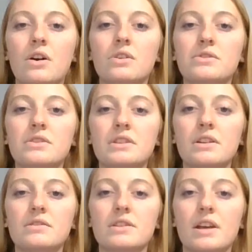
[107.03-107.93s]

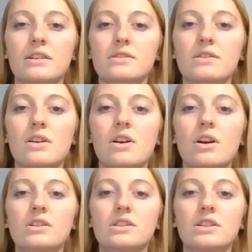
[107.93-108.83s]
Ultrasound techs
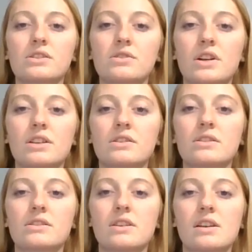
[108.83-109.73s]
are just trained
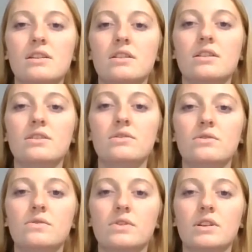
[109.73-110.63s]
to scan a
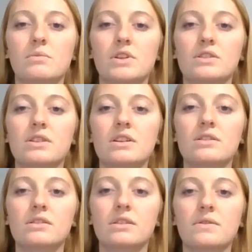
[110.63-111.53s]
useful image
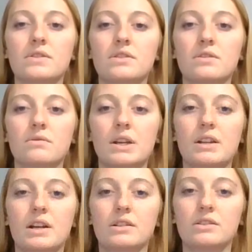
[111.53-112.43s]
and deliver it to the
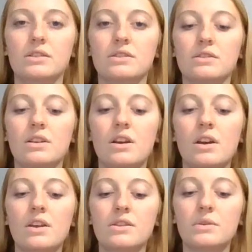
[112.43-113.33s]
radiologist.
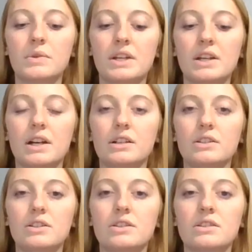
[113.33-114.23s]
The
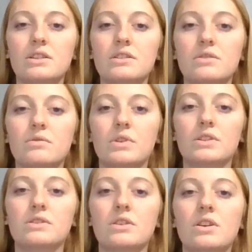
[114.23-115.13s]
radiologist is the
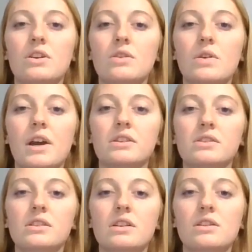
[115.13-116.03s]
ones who
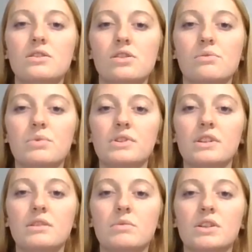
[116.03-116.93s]
actually interpret
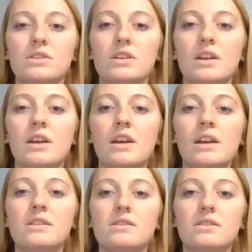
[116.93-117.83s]
the image
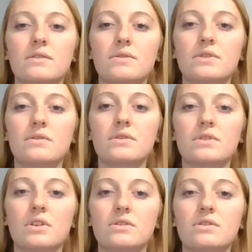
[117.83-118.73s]
and deliver the
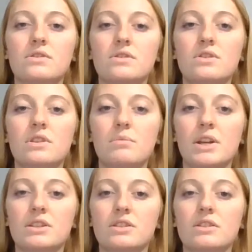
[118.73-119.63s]
results to the
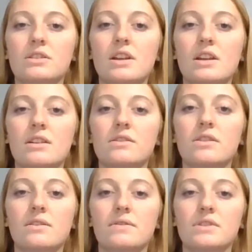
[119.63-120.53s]
patient and
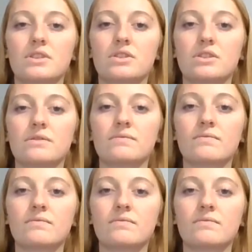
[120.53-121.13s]
their physician.